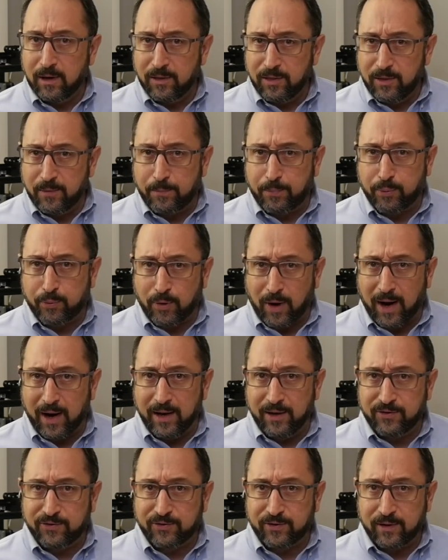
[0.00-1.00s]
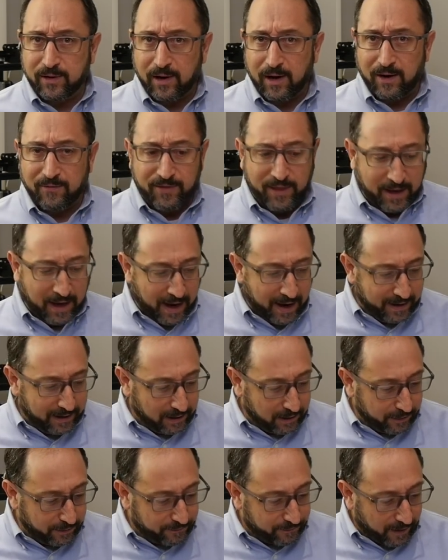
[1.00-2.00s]
the price of the
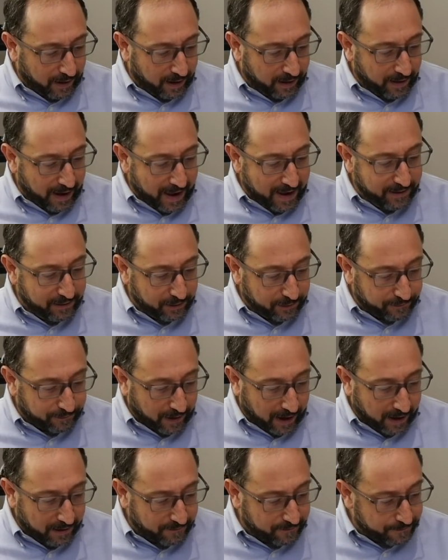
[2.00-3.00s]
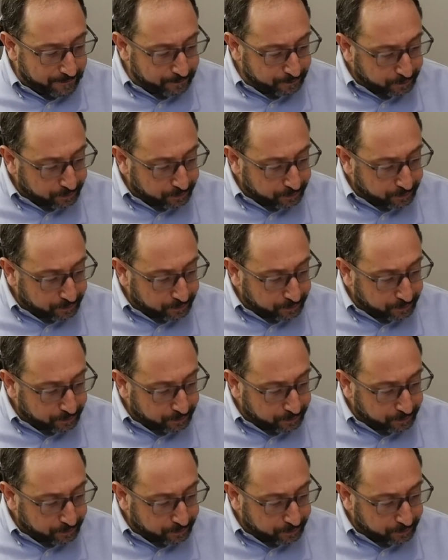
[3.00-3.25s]
Endler 5, Ender 5.